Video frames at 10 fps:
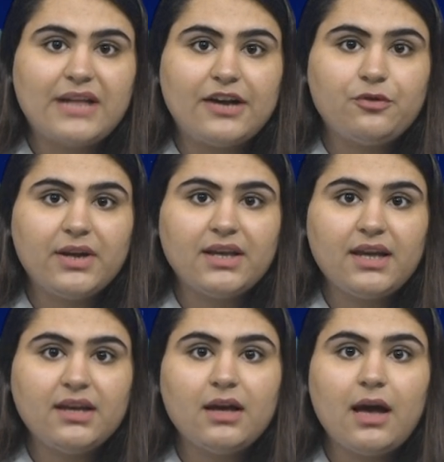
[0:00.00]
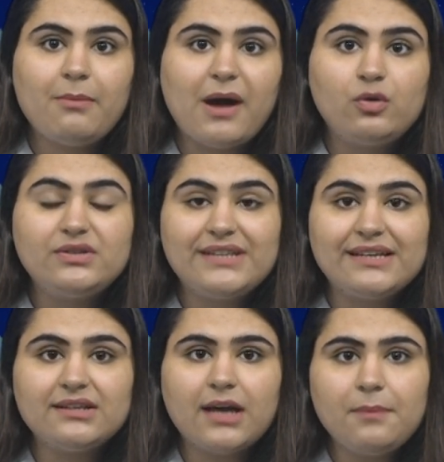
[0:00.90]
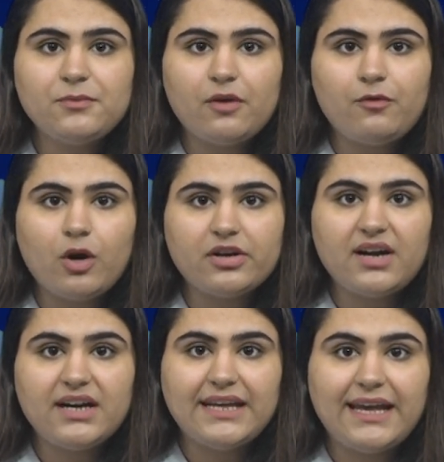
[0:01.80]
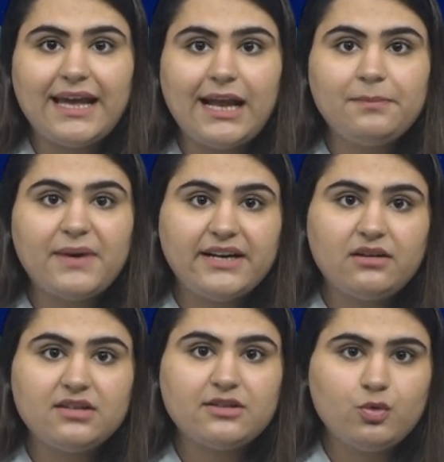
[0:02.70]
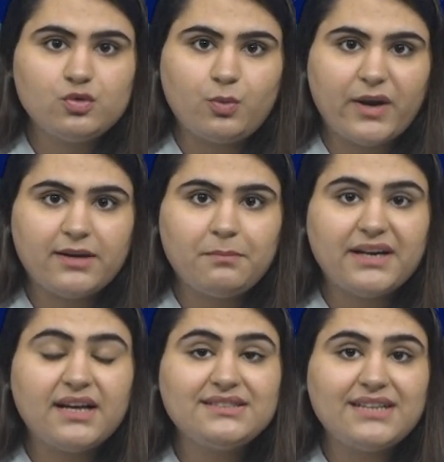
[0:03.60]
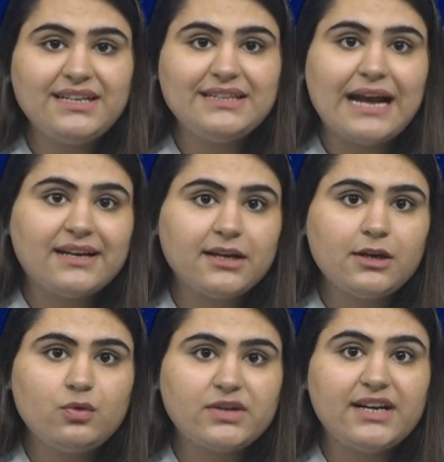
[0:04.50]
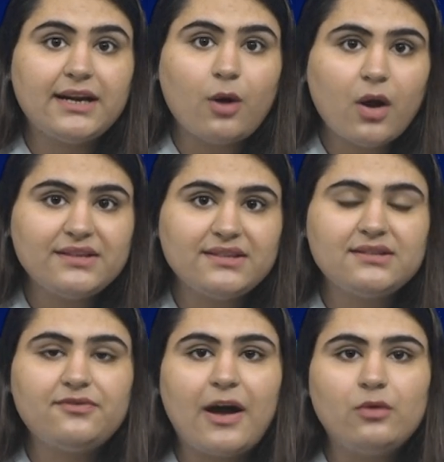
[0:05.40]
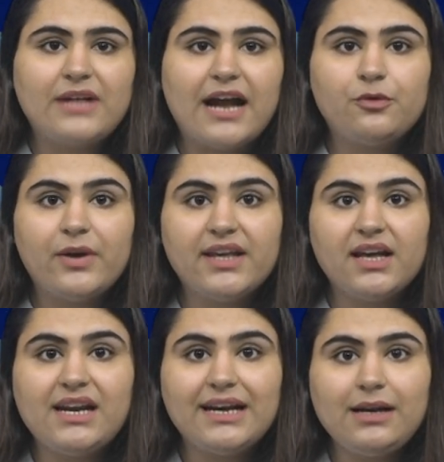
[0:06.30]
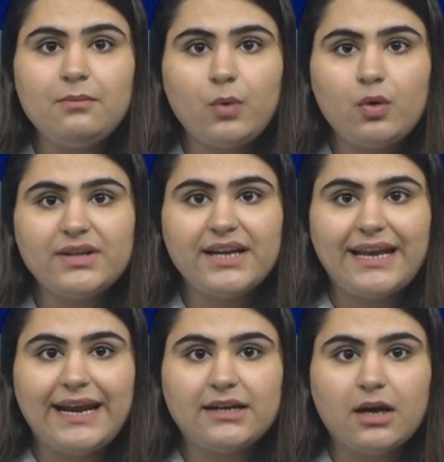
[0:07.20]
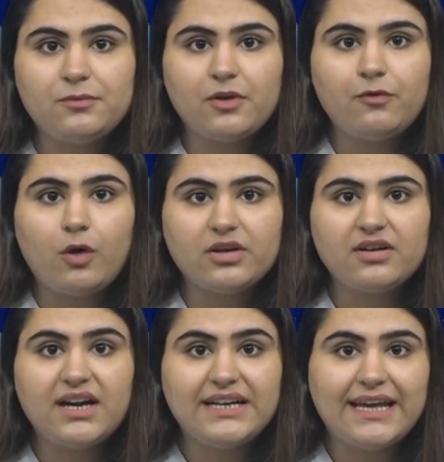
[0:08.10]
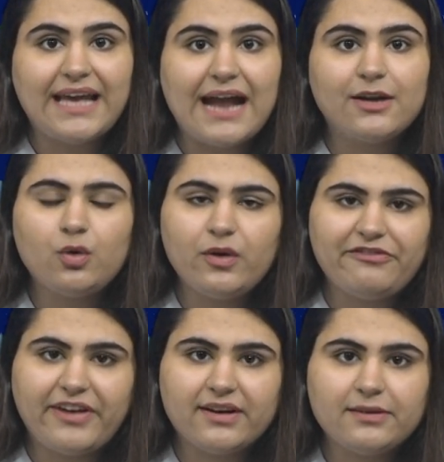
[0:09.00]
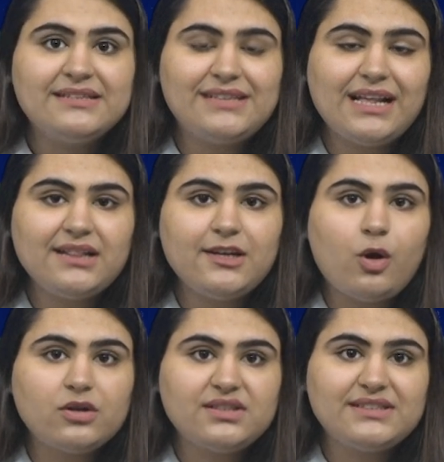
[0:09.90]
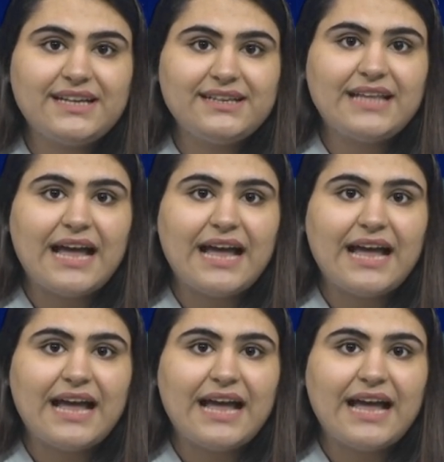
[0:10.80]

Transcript: that drinking about six cups of water a day helped adults lose weight, but a study that included adolescents found that drinking a little more than eight cups of water a day had no effect. Still, the author said